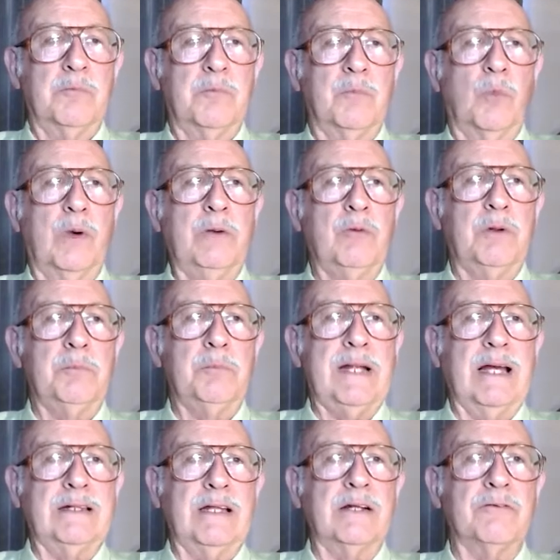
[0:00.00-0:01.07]
We would be
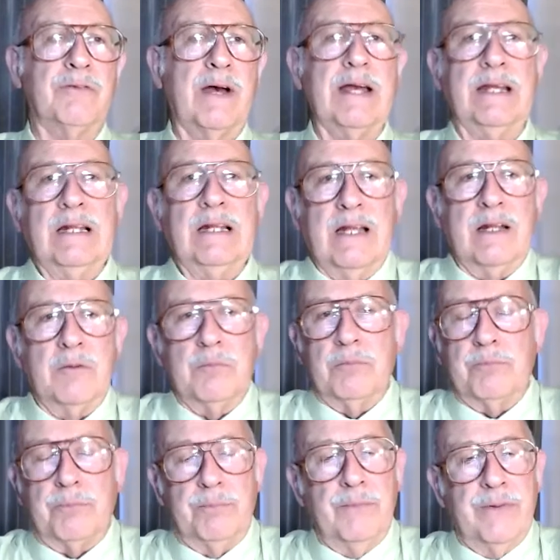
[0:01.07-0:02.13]
identifying, and
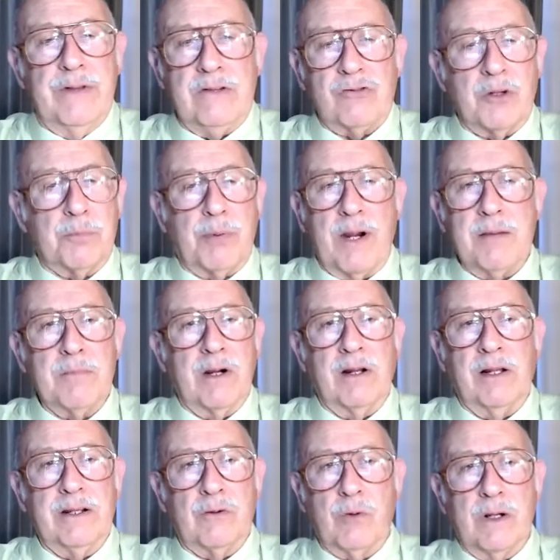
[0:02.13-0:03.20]
these are
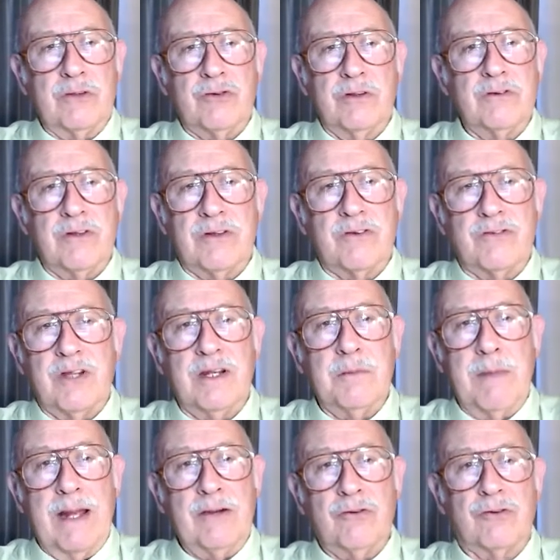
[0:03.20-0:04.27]
primarily questions that the city
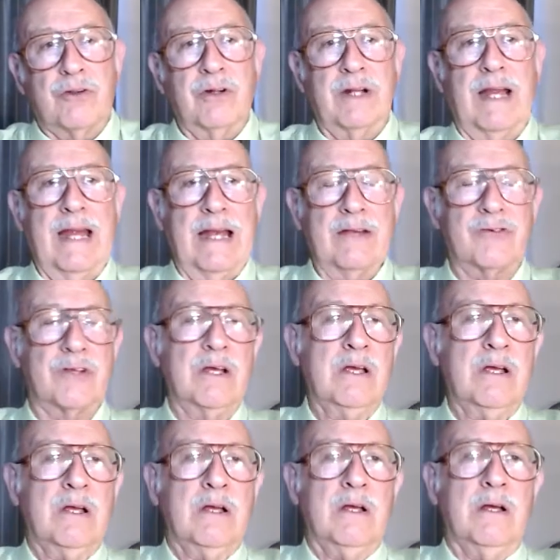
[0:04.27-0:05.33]
manager is going to ask.
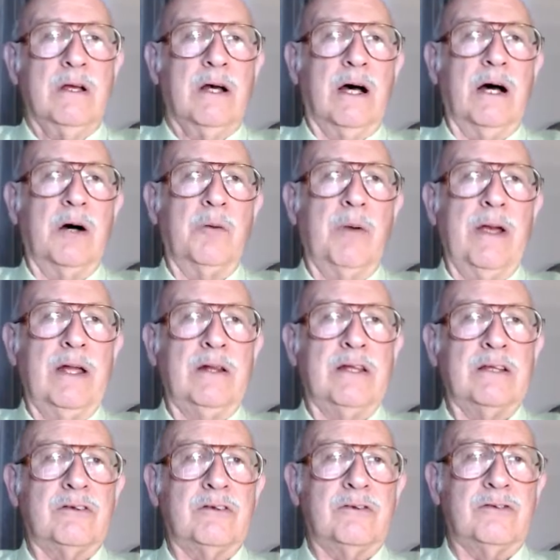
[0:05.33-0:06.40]

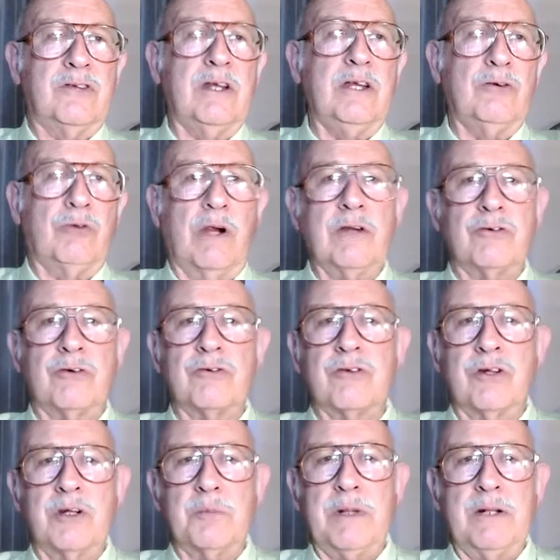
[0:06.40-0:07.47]
This city treasurer is
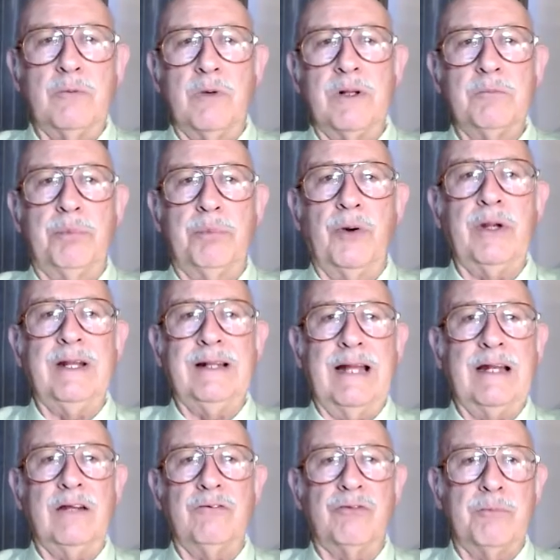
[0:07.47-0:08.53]
going to be the one putting that
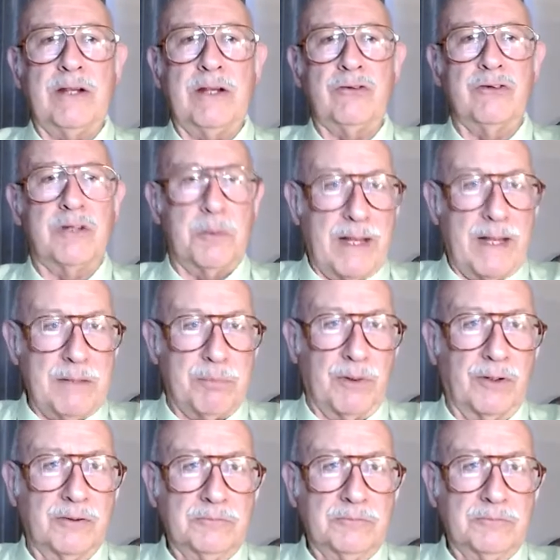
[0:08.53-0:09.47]
information to paper.